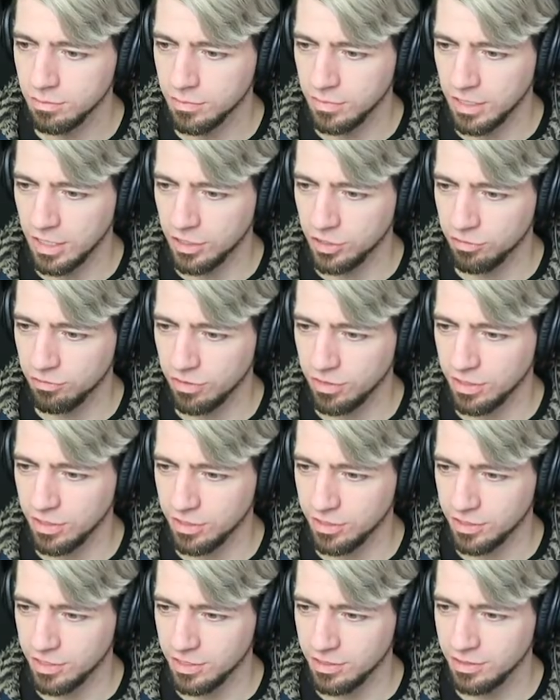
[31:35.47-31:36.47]
Yes, Red
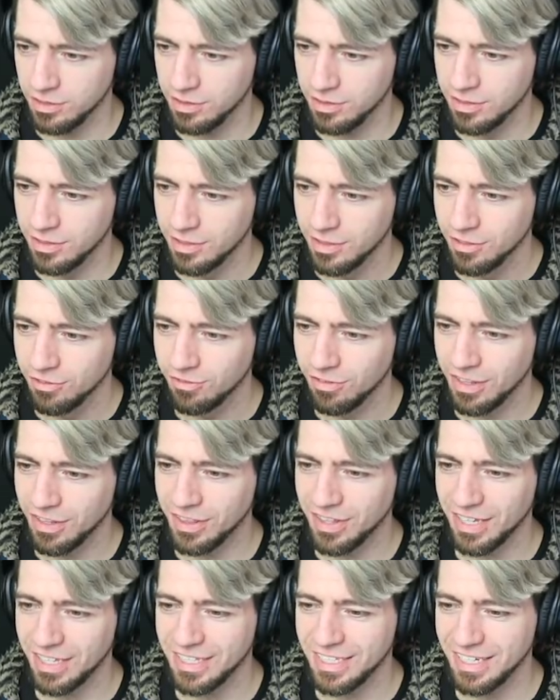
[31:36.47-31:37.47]
13.
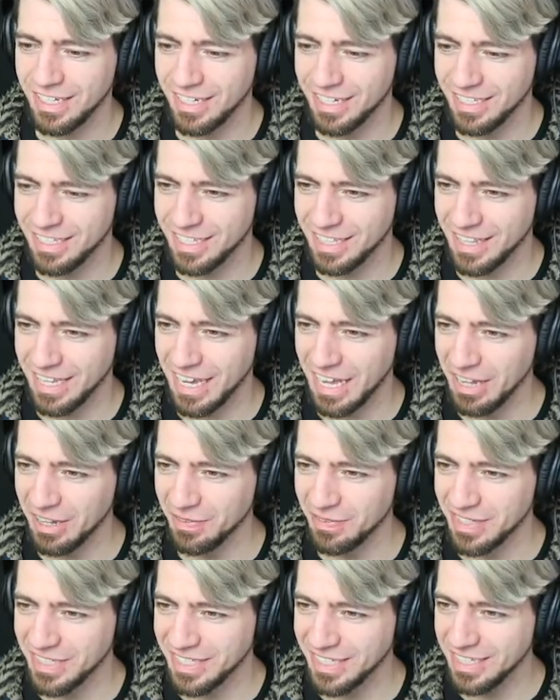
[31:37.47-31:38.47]
Red 13 is at the
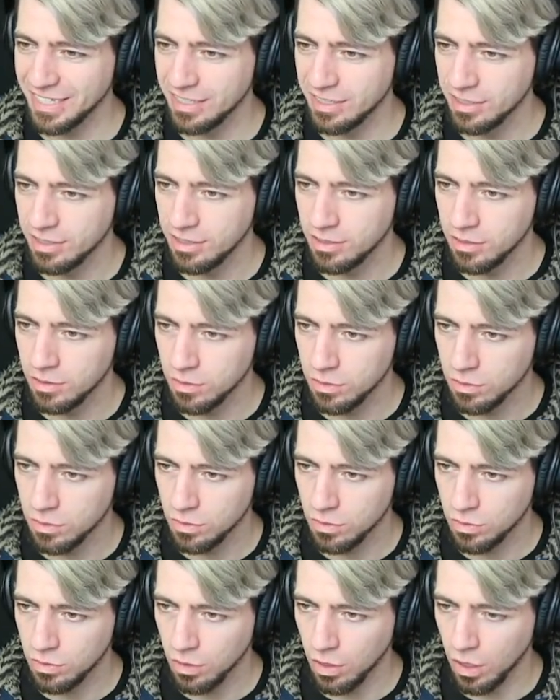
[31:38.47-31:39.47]
helm, is he?
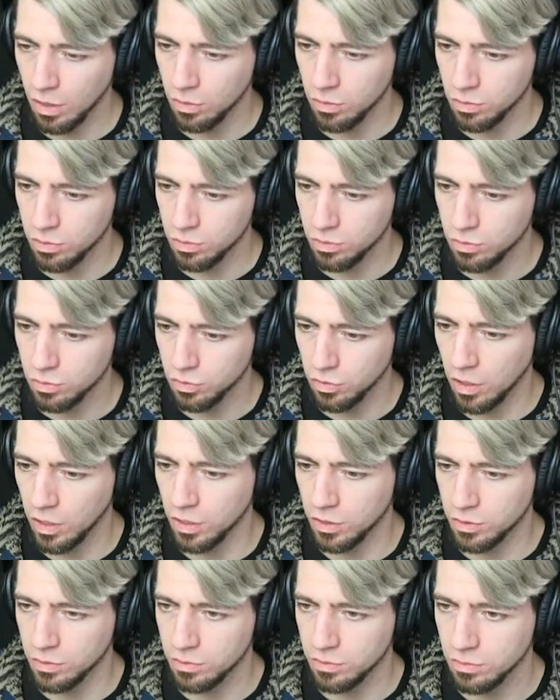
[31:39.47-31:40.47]
Cloud, try
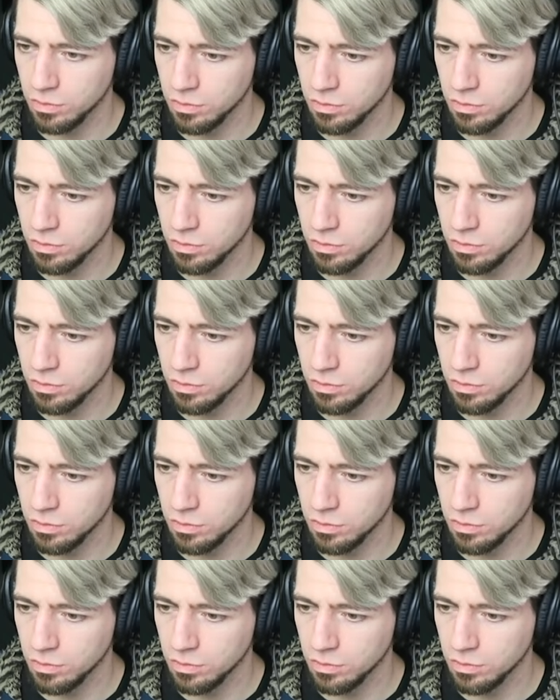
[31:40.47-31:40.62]
it.